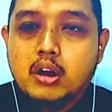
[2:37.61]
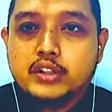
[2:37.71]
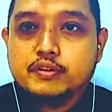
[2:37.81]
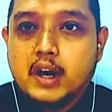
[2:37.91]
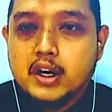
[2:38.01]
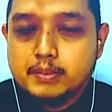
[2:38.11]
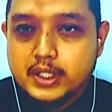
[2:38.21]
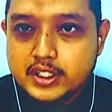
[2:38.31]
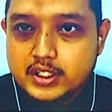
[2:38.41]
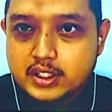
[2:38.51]
all the
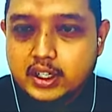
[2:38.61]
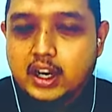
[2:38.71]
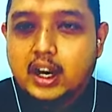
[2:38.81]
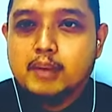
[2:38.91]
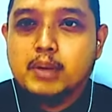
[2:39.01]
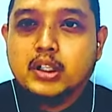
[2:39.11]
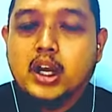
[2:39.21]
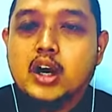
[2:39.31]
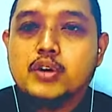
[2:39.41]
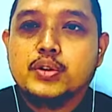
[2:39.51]
farmers
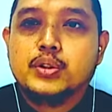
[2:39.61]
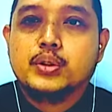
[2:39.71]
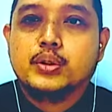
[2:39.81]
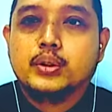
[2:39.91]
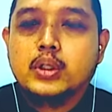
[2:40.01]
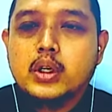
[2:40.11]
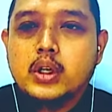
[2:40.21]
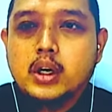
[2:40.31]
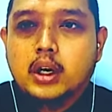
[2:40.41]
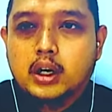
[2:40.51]
about how to